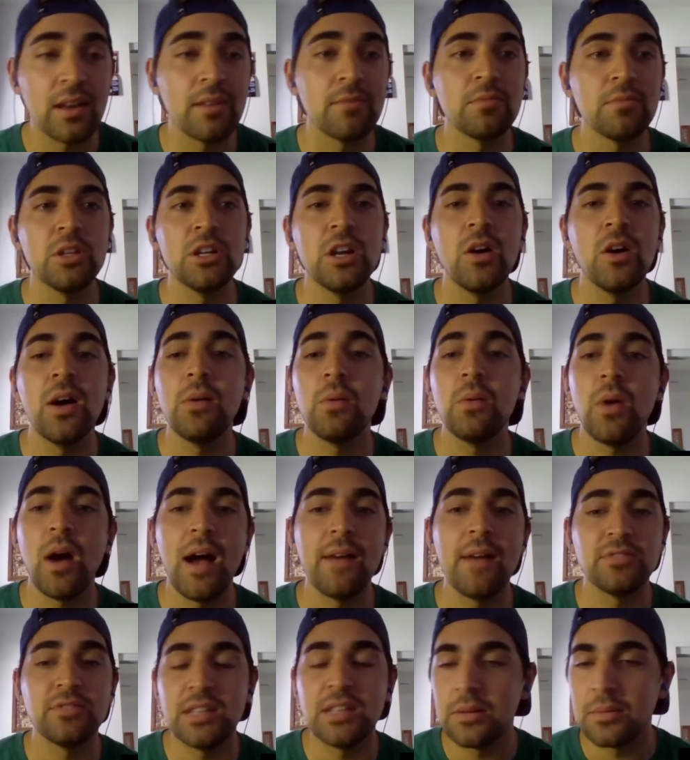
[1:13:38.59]
and
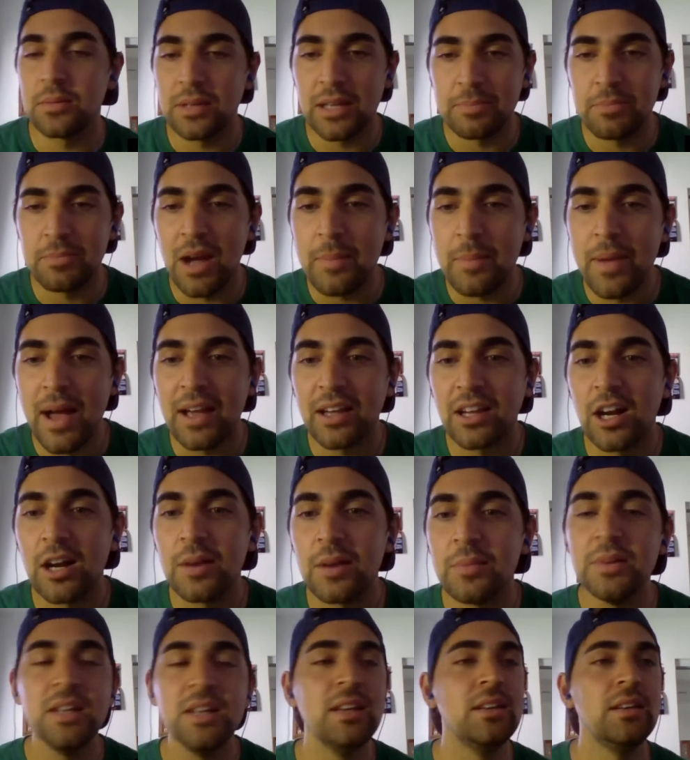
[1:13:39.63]
I've seen him get right back
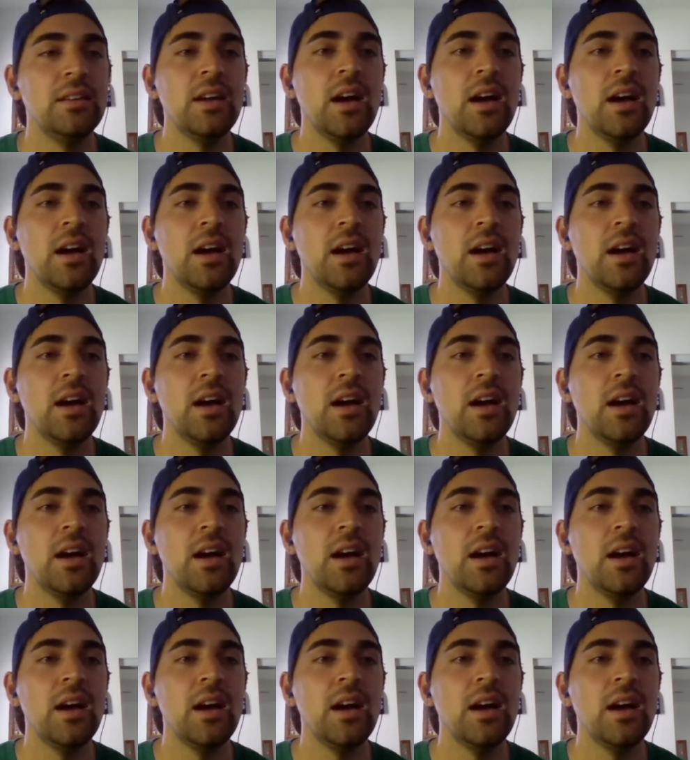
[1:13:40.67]
up.